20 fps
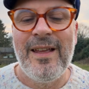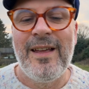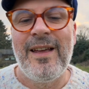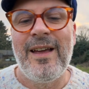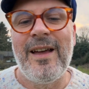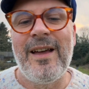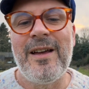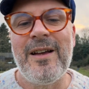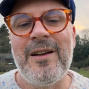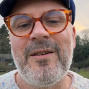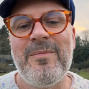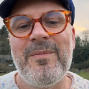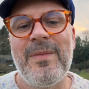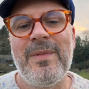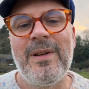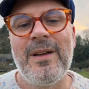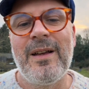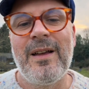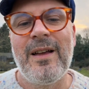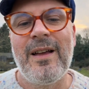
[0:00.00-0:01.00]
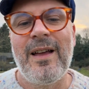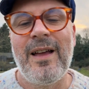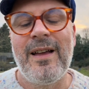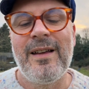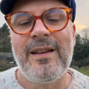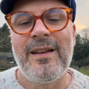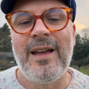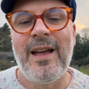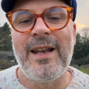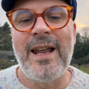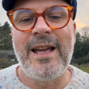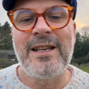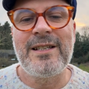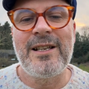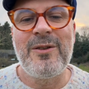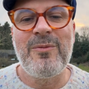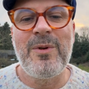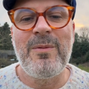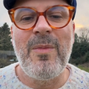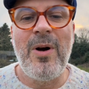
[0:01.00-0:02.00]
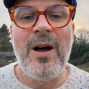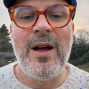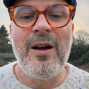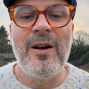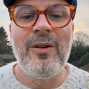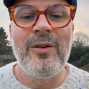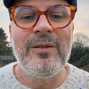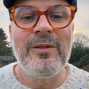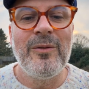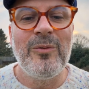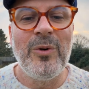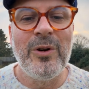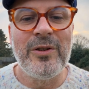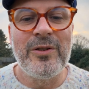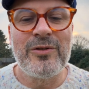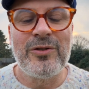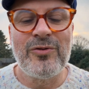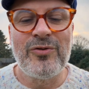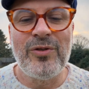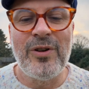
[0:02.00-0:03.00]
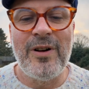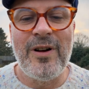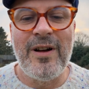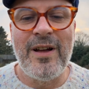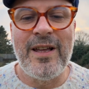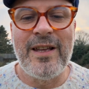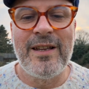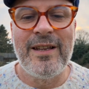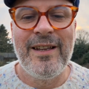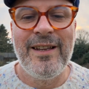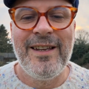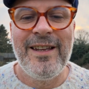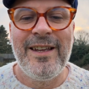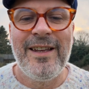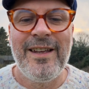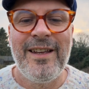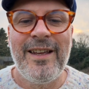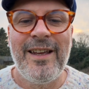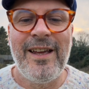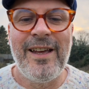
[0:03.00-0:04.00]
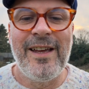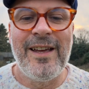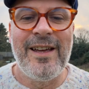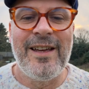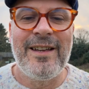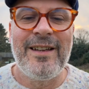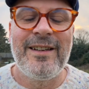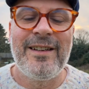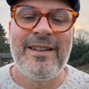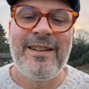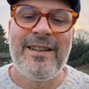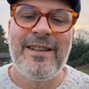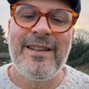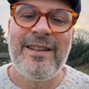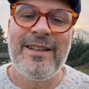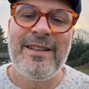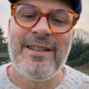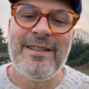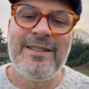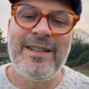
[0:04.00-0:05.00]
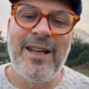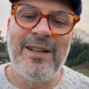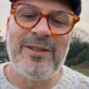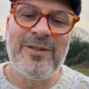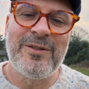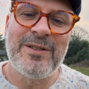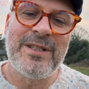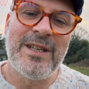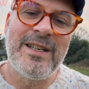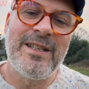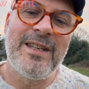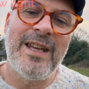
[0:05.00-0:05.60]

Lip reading: And actually we might want to try Daniel C.